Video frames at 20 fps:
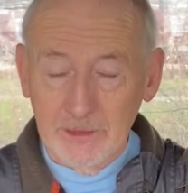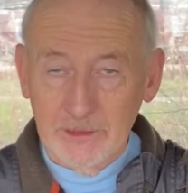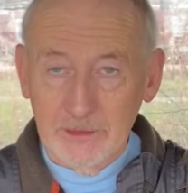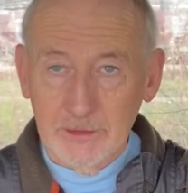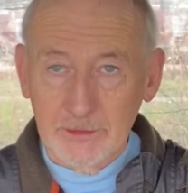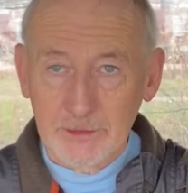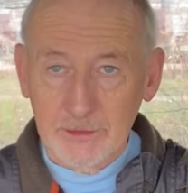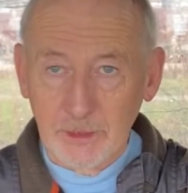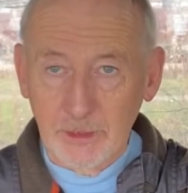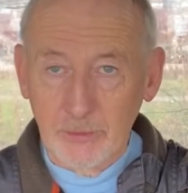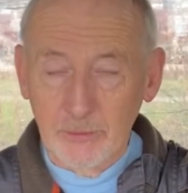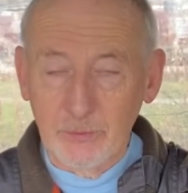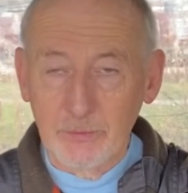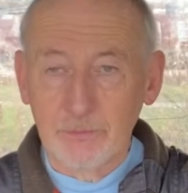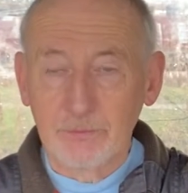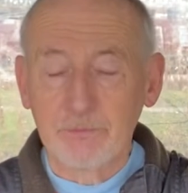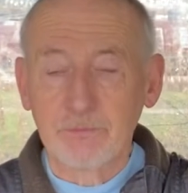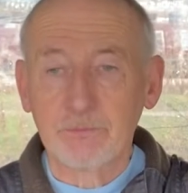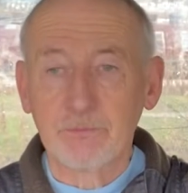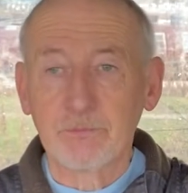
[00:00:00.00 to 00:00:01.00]
So
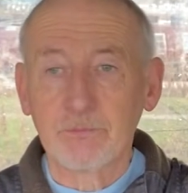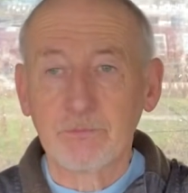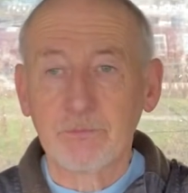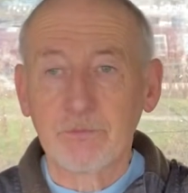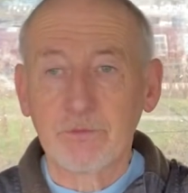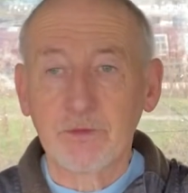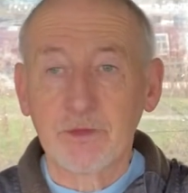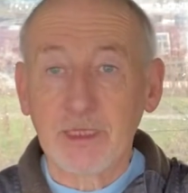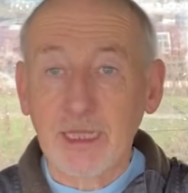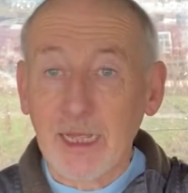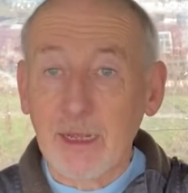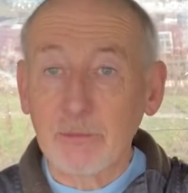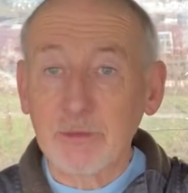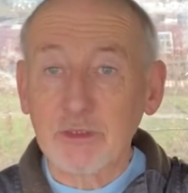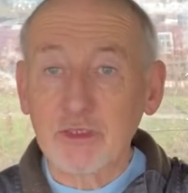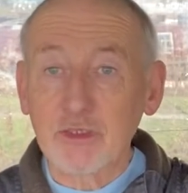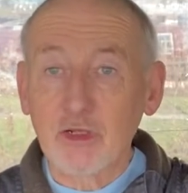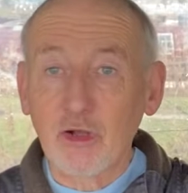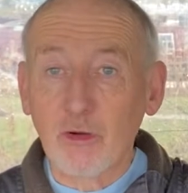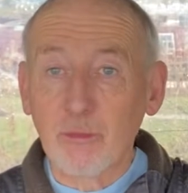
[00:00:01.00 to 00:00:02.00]
now
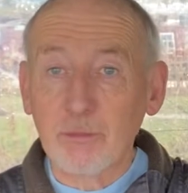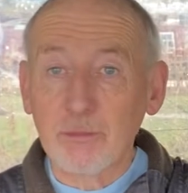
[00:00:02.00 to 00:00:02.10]
it's got